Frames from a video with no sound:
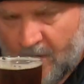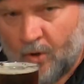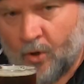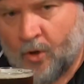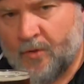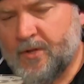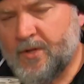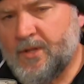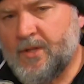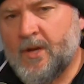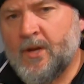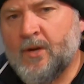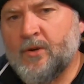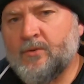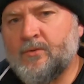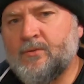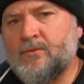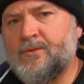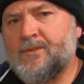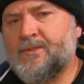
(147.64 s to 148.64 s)
On the
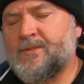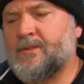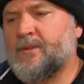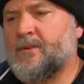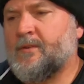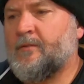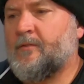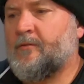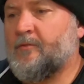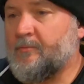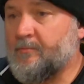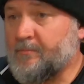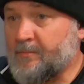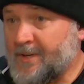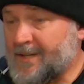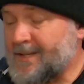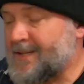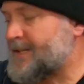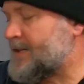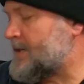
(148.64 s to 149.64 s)
nose, for
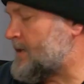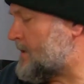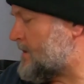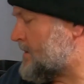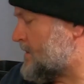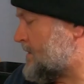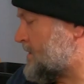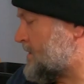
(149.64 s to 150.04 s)
me,